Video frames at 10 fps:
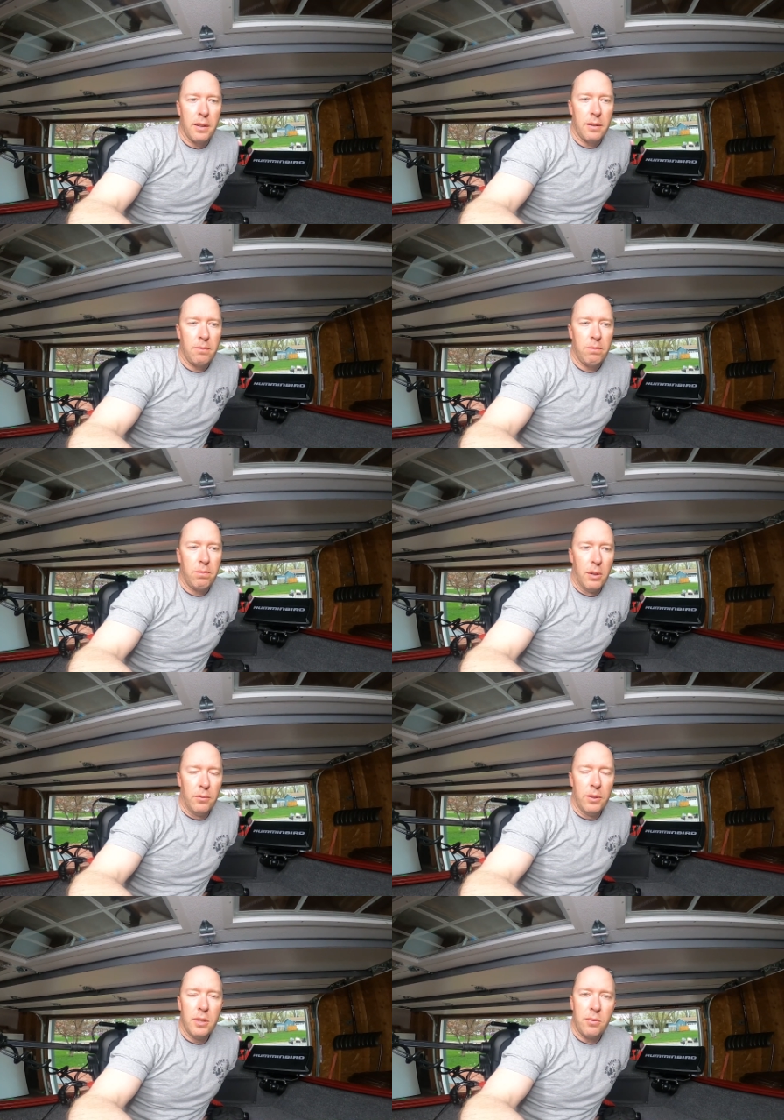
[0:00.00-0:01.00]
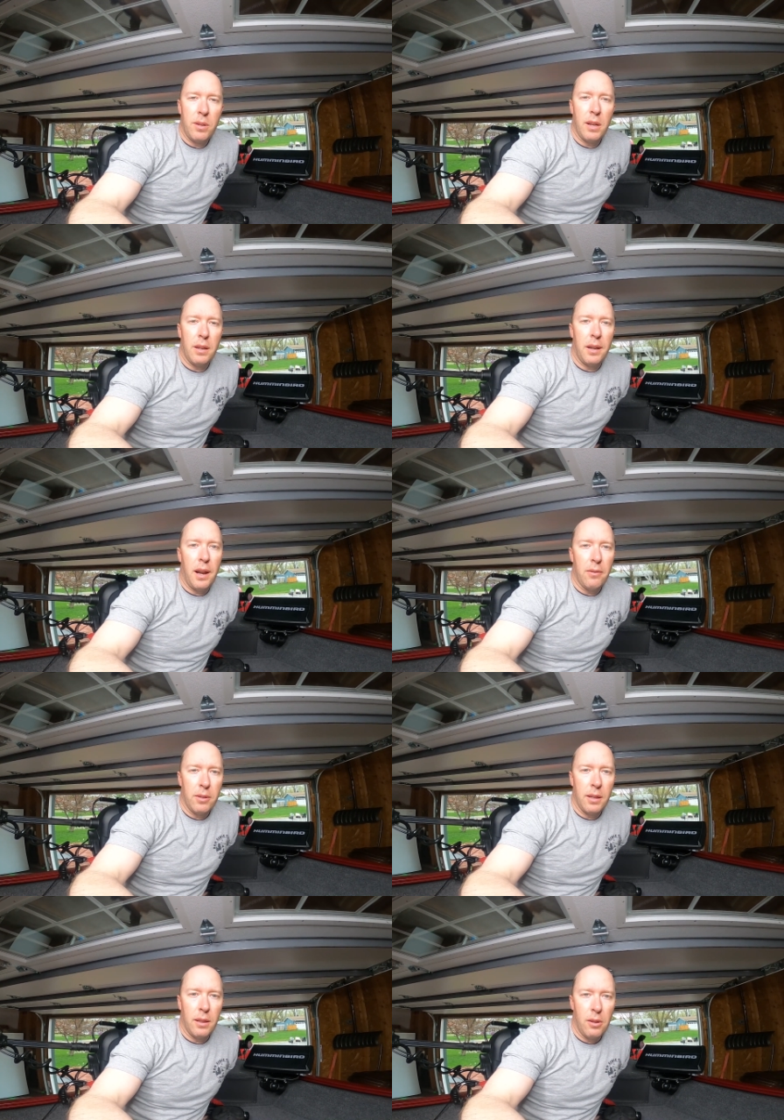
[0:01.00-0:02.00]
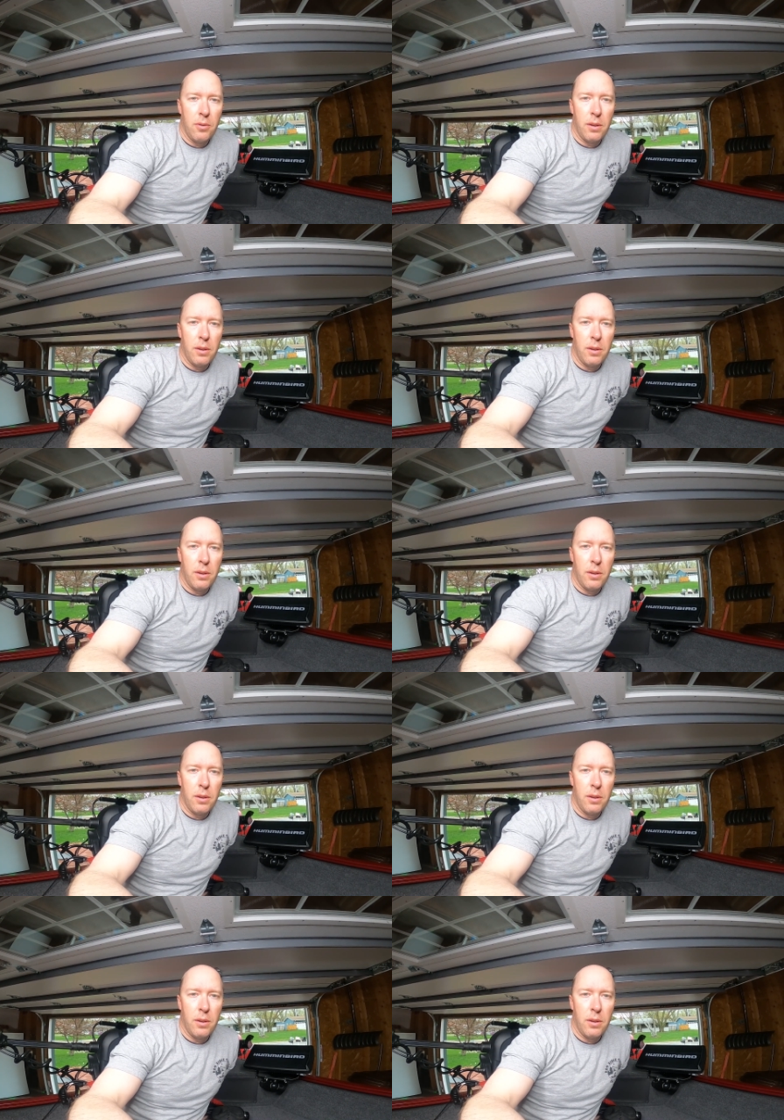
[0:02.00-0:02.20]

I'm gonna hopefully this weekend get everything